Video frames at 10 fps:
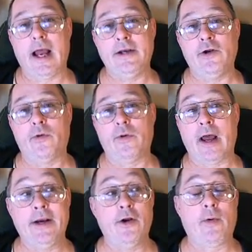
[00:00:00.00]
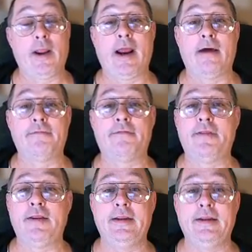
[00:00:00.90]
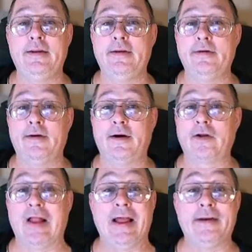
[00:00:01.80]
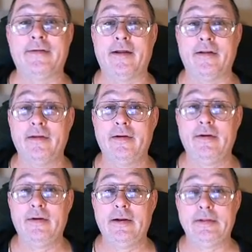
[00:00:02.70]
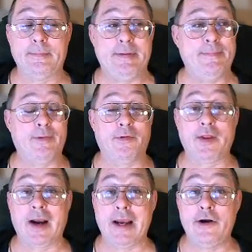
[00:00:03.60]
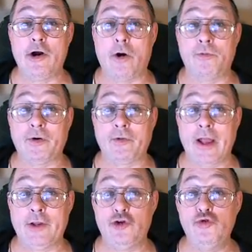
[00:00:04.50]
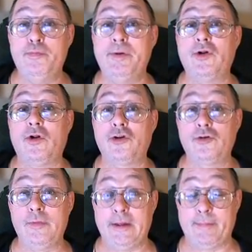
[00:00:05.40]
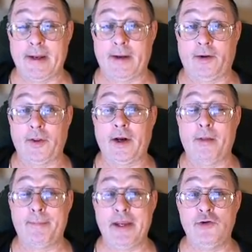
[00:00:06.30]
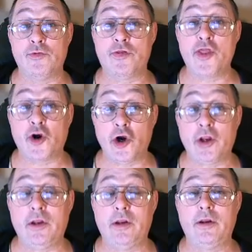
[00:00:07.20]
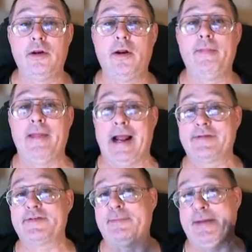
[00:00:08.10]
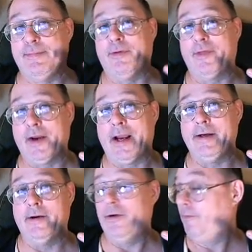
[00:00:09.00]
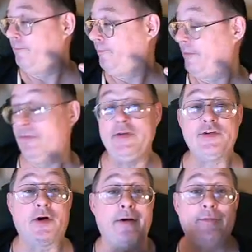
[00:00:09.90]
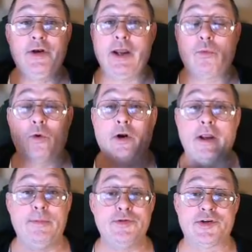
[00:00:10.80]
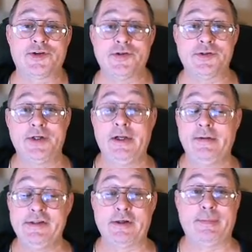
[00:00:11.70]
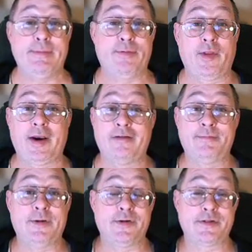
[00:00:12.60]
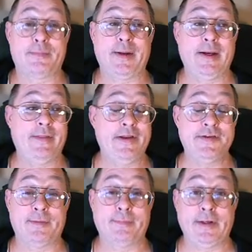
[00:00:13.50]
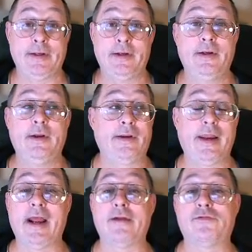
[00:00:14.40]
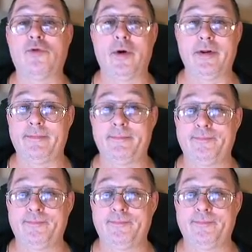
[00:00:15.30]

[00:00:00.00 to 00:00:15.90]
I don't. I don't have the uh, clientele. The people that I know, they're like, you build me a pedal and I'll pay you 30. That's the people that I know. These are everyday working musicians. These are people that have bills to pay. They simply can't afford it.